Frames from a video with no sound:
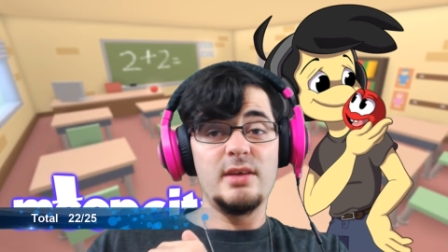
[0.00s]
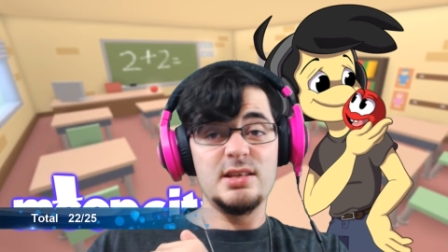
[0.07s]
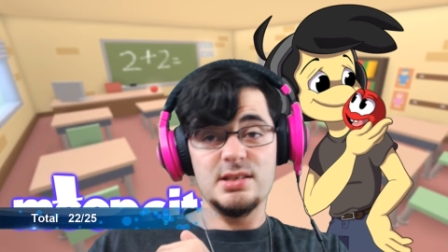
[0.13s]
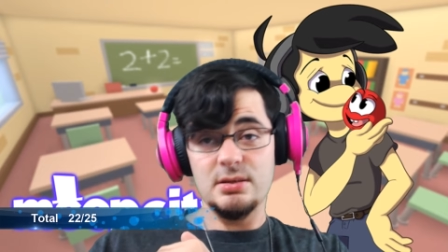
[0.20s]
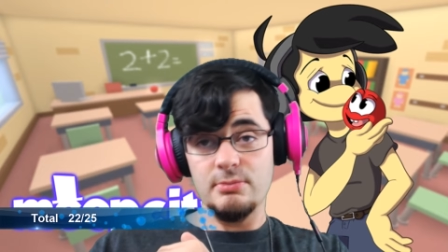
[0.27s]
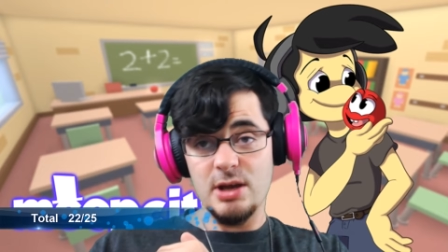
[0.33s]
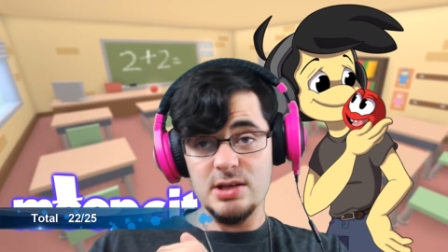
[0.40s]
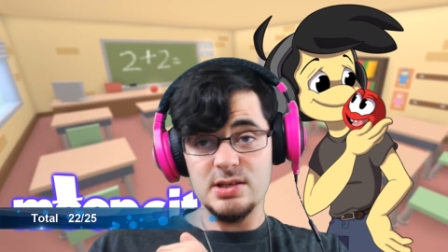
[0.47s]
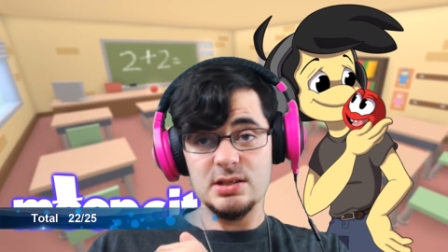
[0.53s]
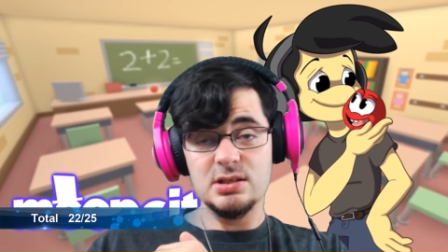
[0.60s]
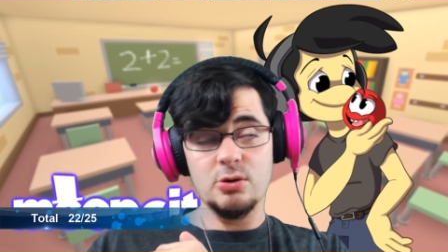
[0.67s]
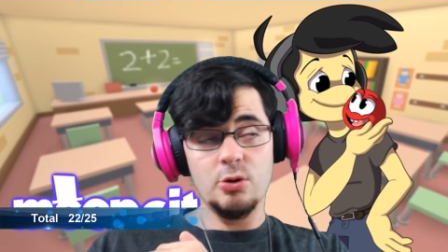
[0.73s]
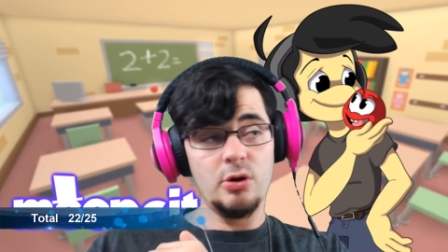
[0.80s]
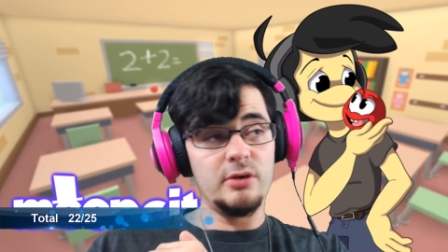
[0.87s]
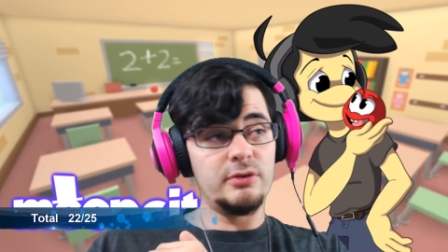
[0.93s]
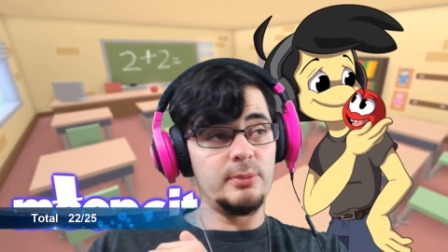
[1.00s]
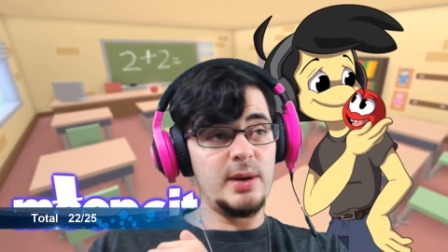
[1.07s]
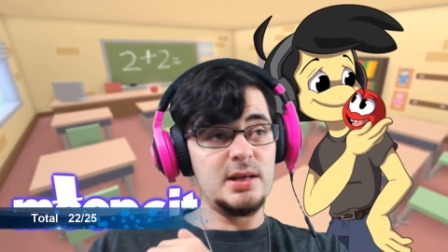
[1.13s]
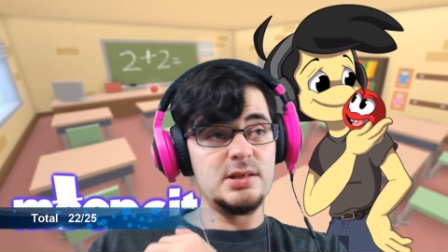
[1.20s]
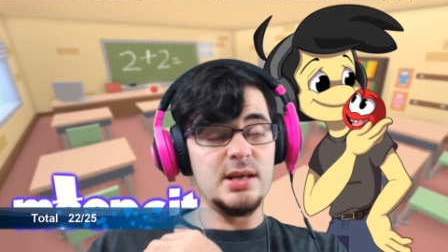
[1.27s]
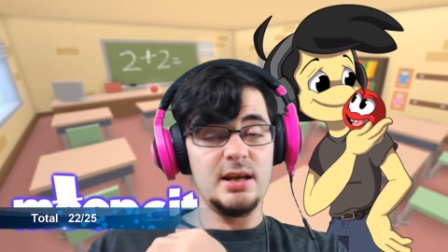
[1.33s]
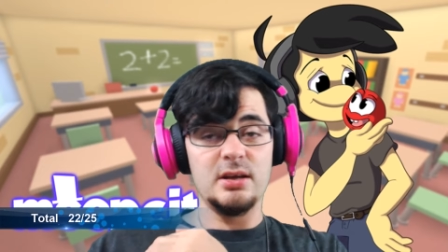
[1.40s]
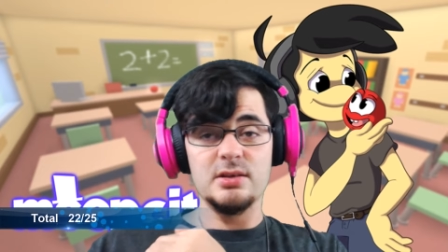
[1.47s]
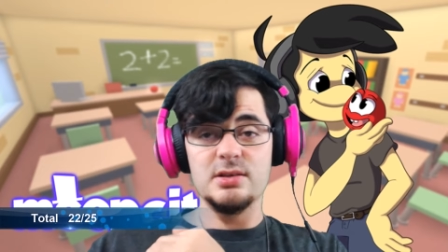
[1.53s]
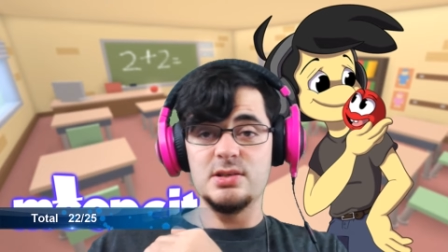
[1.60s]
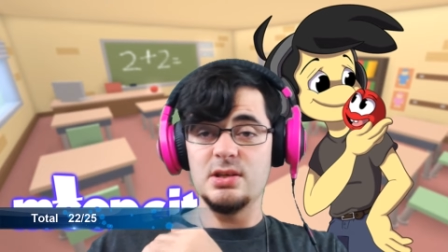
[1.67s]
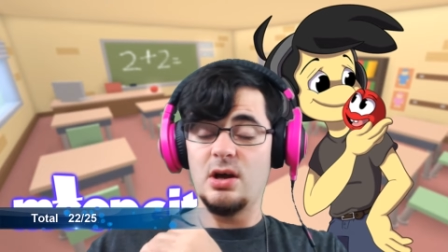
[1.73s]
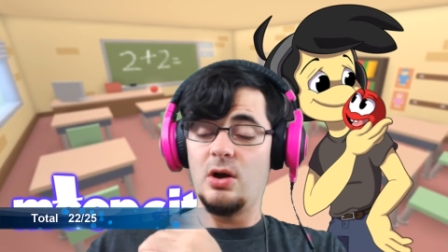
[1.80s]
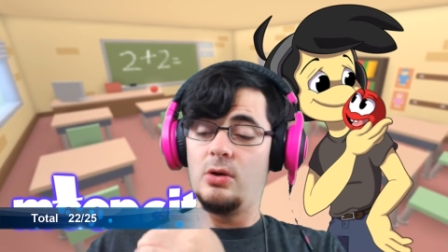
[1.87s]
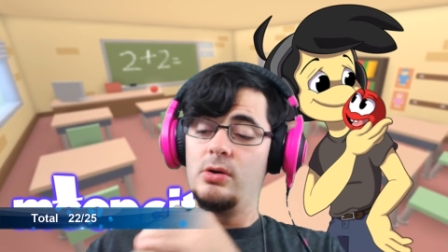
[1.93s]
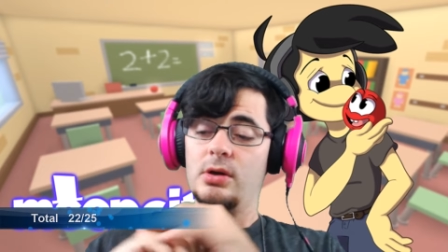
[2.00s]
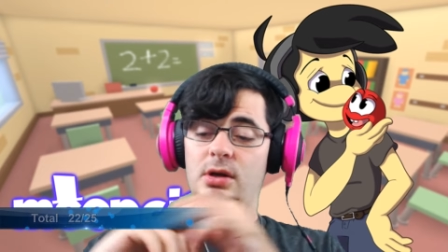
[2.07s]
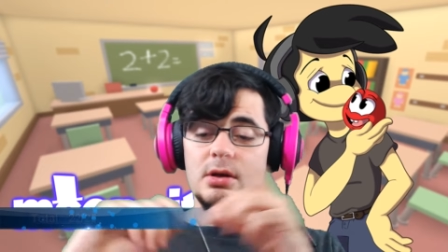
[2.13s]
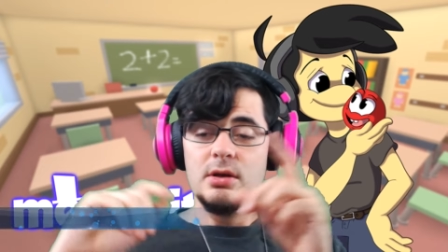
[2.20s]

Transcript: That's an amazing score for my channel. So,